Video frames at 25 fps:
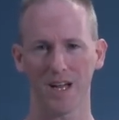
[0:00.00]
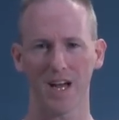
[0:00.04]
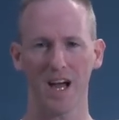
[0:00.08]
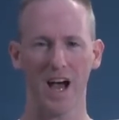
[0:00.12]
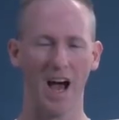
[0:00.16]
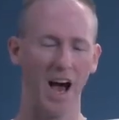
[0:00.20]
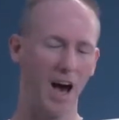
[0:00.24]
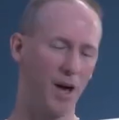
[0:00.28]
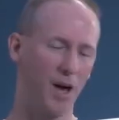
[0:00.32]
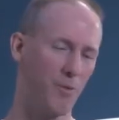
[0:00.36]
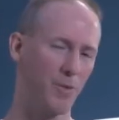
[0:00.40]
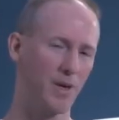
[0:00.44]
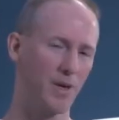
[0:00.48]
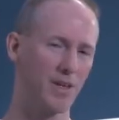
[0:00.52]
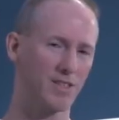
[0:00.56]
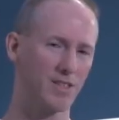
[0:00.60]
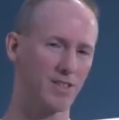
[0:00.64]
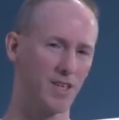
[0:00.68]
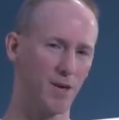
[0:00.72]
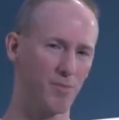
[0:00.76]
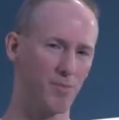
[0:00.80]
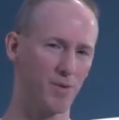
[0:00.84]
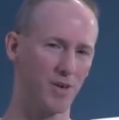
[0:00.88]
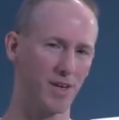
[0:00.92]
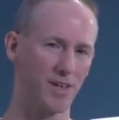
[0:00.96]
How do we
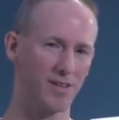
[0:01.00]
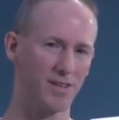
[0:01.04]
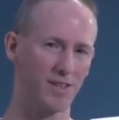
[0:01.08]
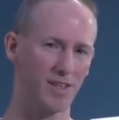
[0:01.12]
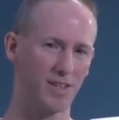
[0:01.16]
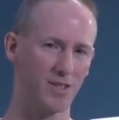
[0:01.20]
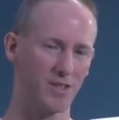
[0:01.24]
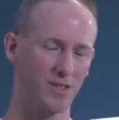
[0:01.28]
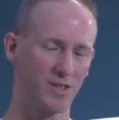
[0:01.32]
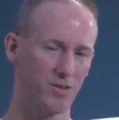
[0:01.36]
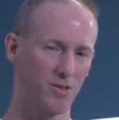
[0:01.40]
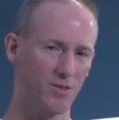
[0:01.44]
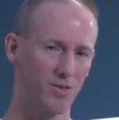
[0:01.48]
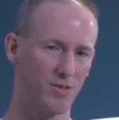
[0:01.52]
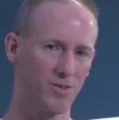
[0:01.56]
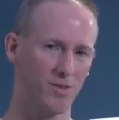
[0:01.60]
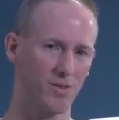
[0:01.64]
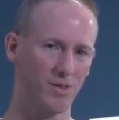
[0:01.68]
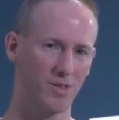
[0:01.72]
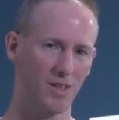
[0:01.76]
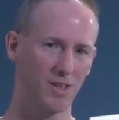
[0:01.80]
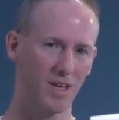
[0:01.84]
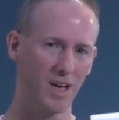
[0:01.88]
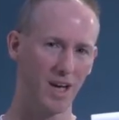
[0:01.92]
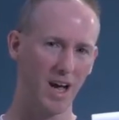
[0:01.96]
separate these two?
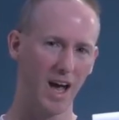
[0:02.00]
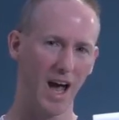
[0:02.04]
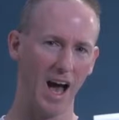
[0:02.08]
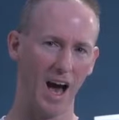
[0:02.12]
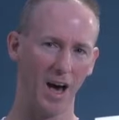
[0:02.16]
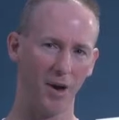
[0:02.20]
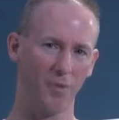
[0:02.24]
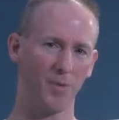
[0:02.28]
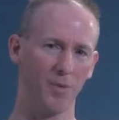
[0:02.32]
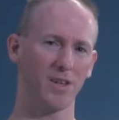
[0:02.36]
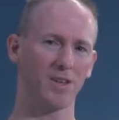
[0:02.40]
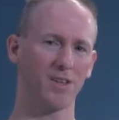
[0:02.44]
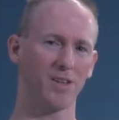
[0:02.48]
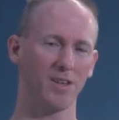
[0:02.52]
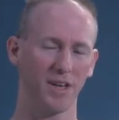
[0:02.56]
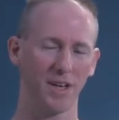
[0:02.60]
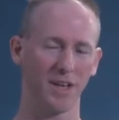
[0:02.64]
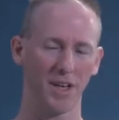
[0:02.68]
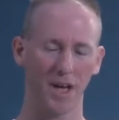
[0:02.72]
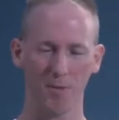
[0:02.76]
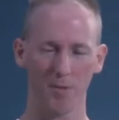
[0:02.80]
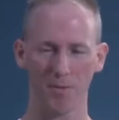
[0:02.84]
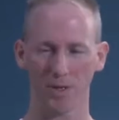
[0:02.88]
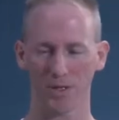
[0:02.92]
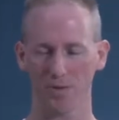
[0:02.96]
How do we
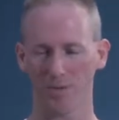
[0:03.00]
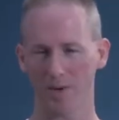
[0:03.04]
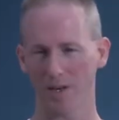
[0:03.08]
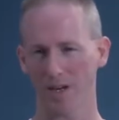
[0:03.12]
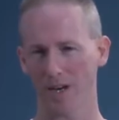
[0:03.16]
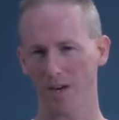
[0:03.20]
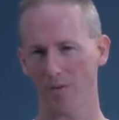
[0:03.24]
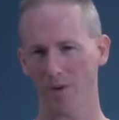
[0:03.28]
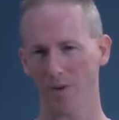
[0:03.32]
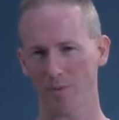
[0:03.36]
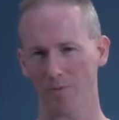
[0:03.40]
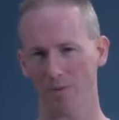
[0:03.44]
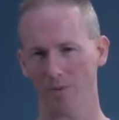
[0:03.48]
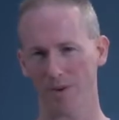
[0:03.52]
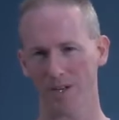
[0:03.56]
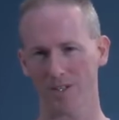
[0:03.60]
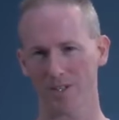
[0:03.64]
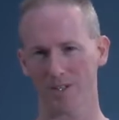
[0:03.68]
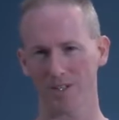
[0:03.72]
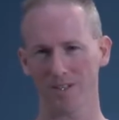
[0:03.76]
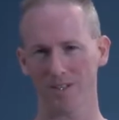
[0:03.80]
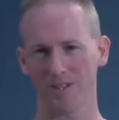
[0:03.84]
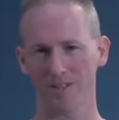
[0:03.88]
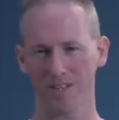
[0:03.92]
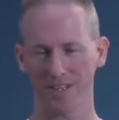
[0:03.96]
delineate between airway pressure,